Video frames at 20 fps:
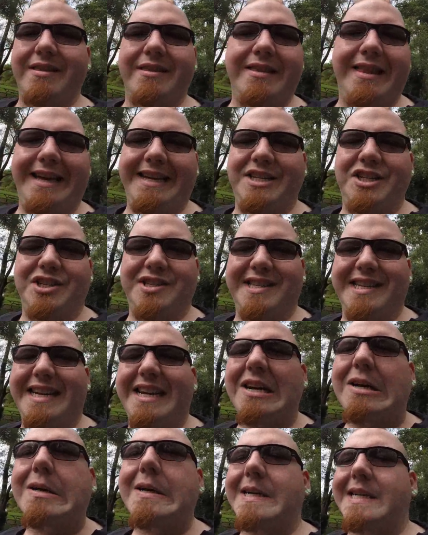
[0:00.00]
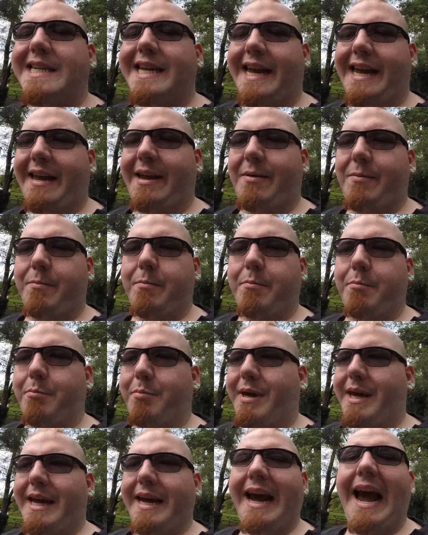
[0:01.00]
they just irritate
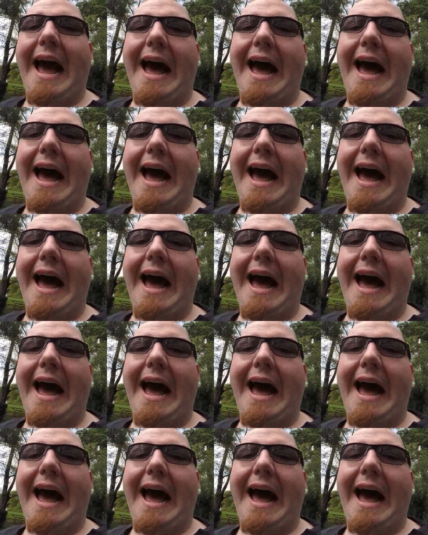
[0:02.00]
being